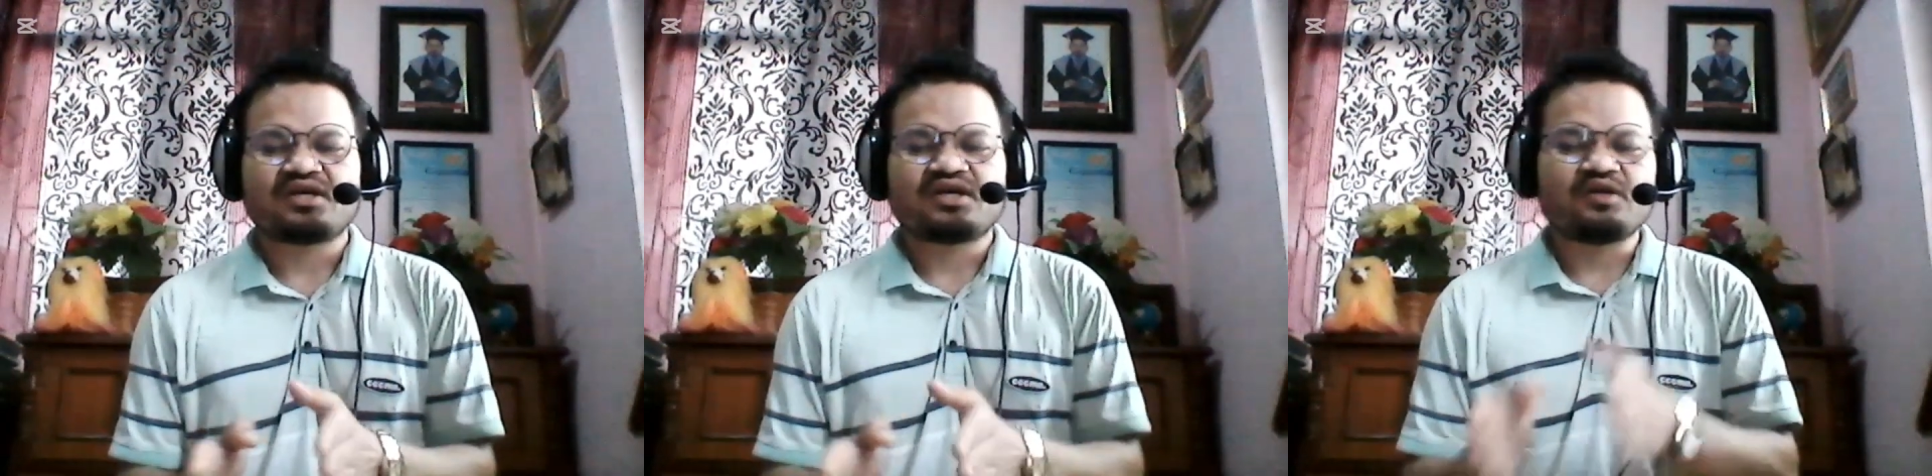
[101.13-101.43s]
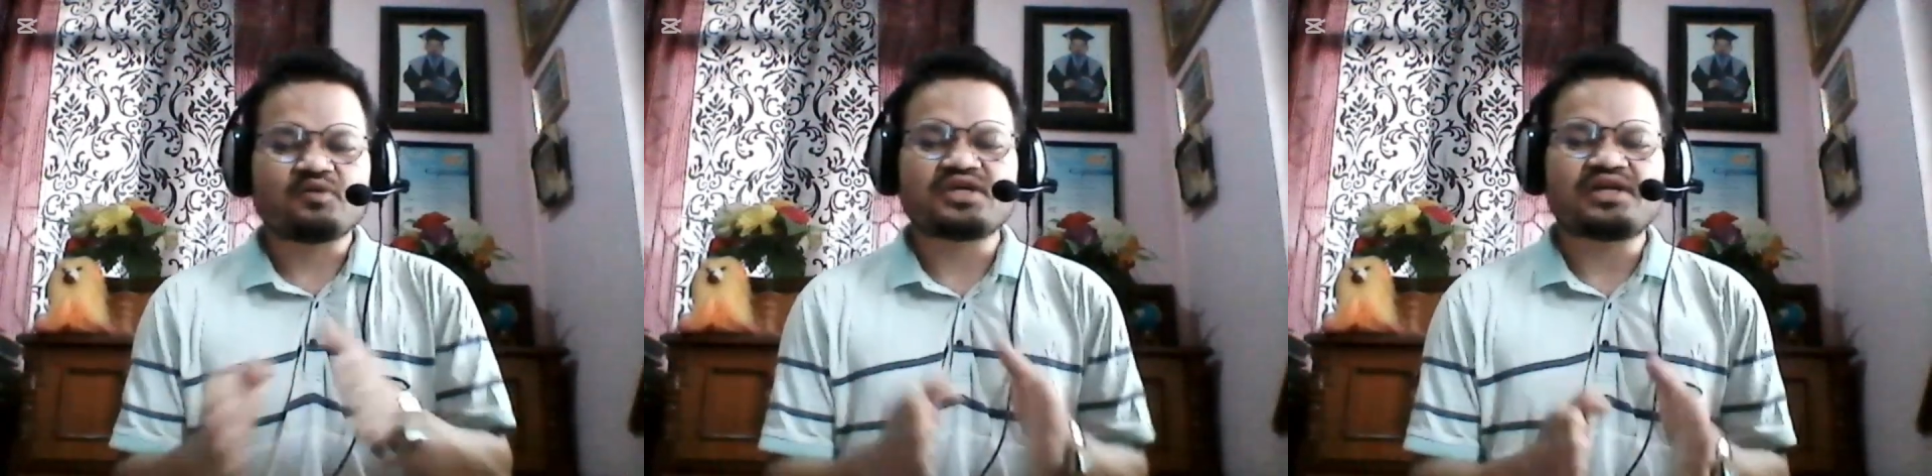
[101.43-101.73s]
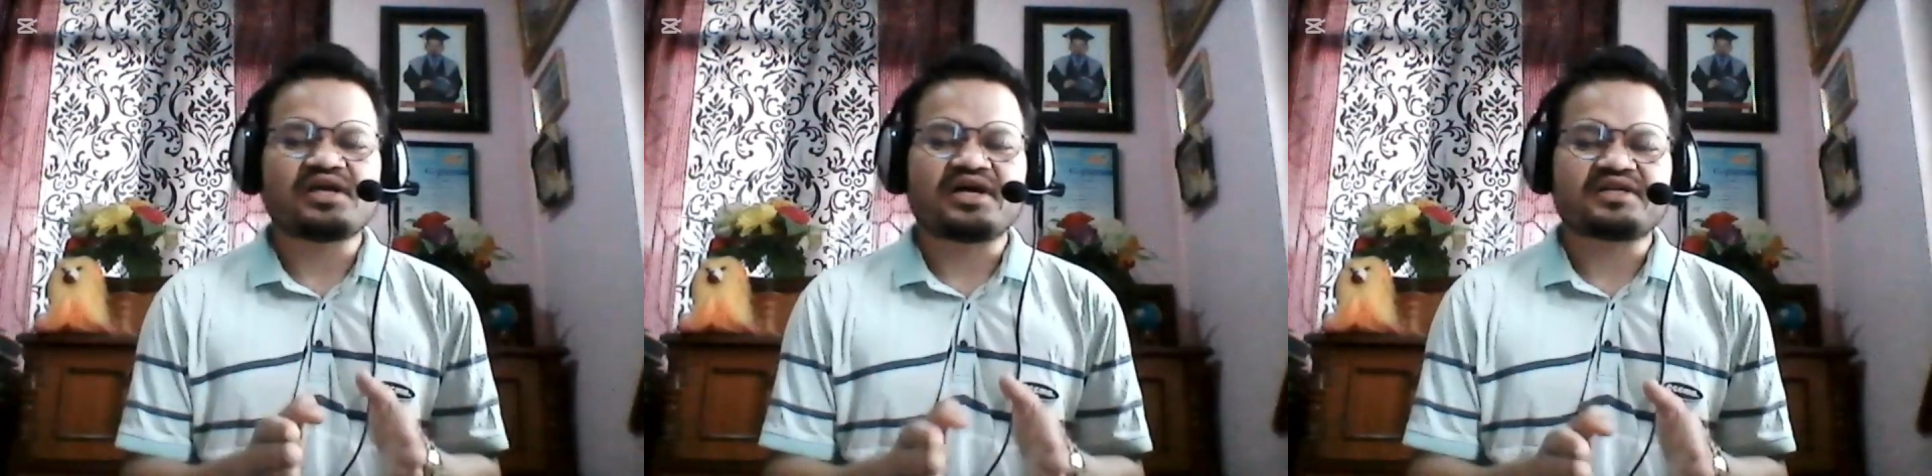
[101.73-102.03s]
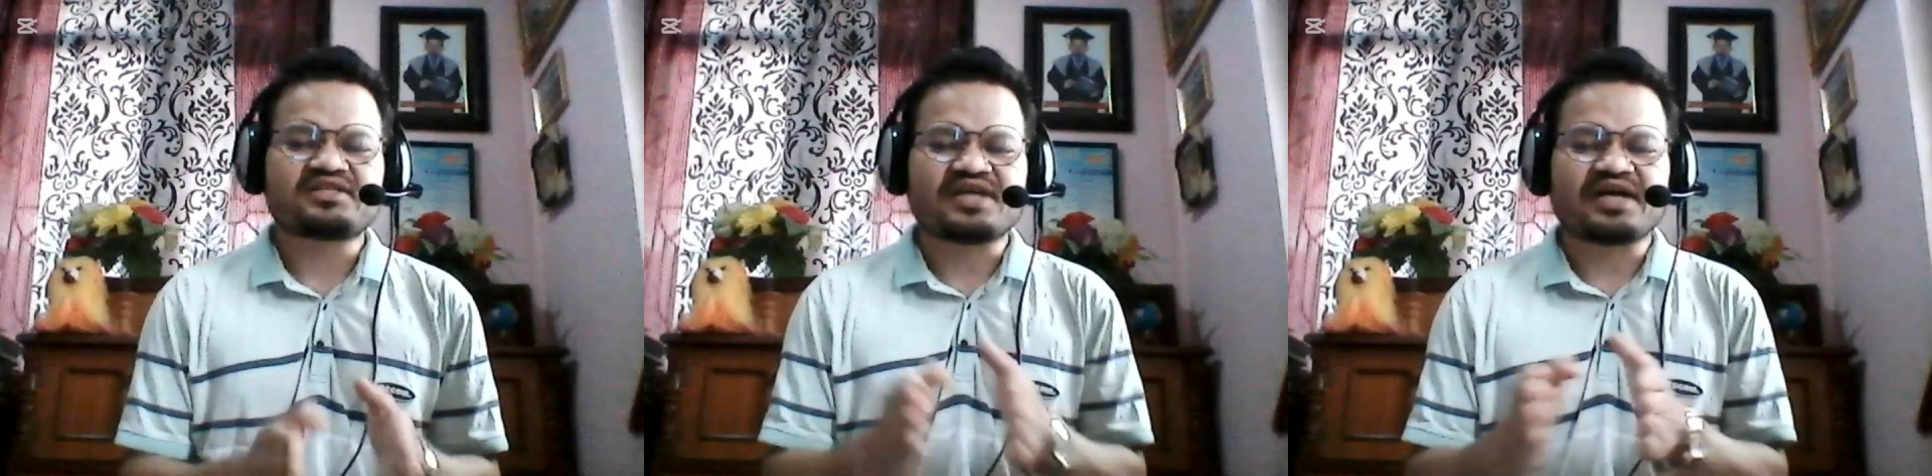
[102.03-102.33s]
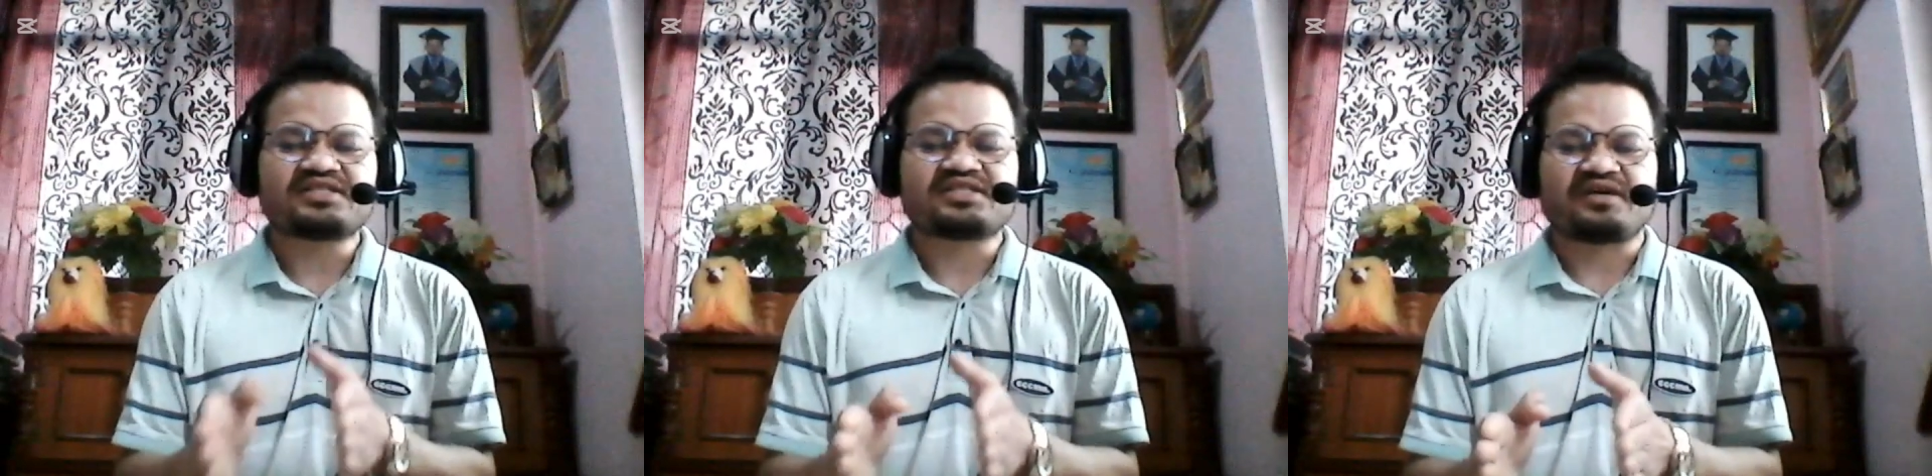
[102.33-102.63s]
usually at
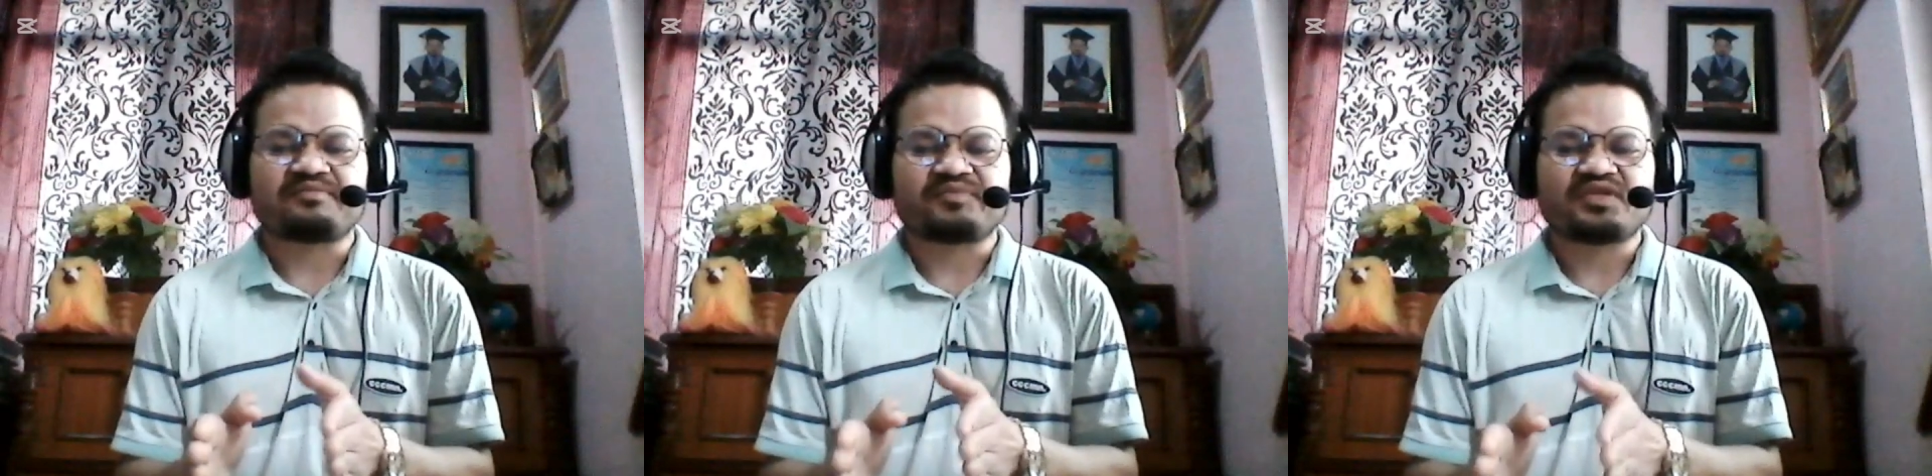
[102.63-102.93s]
night time,